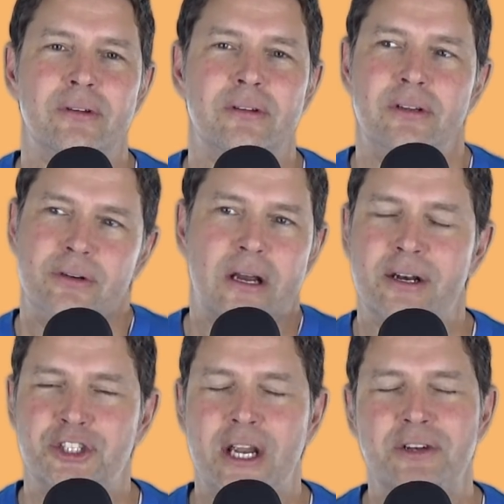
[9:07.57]
You're not going
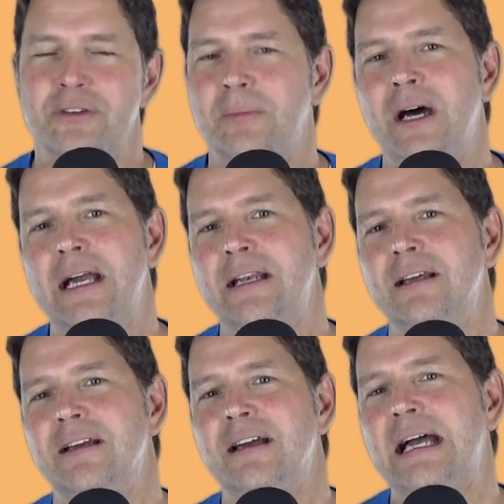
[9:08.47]
to change their mind.
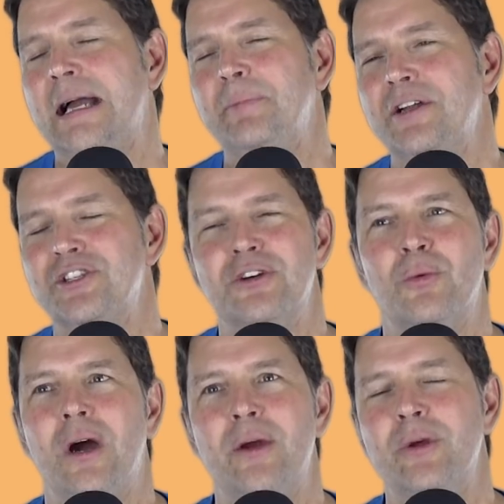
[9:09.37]
I'm not sure
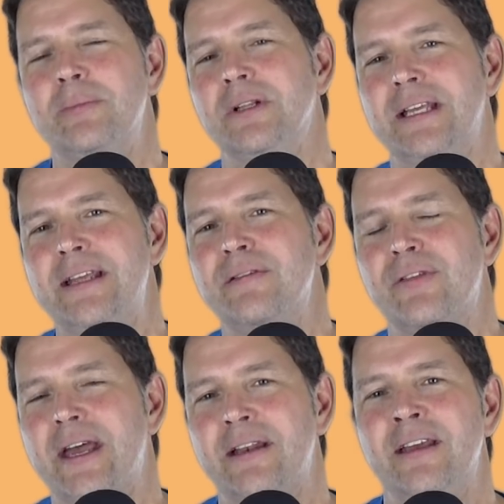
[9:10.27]
why we believe
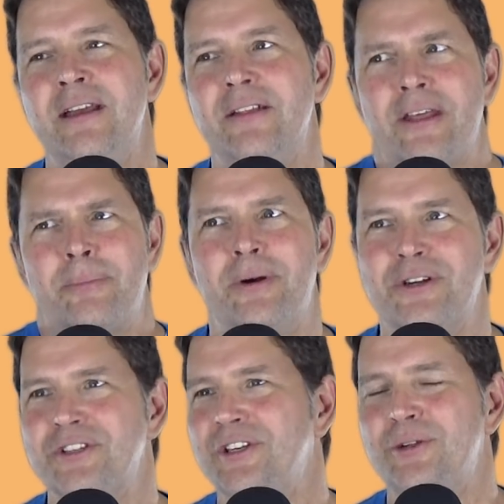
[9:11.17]
that a
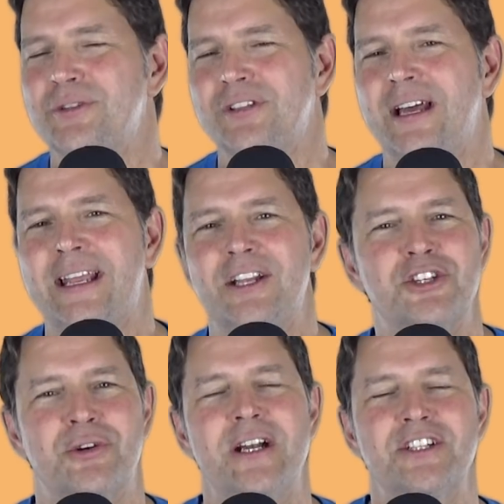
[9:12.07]
person who is like
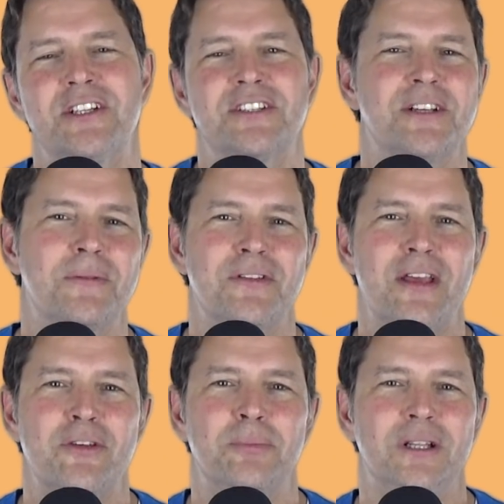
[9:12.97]
entrenched in something they
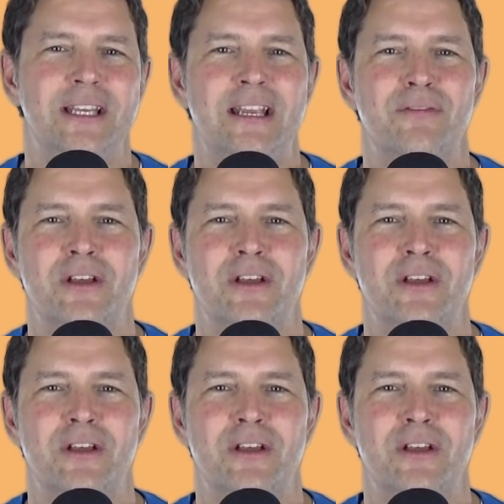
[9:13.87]
believe,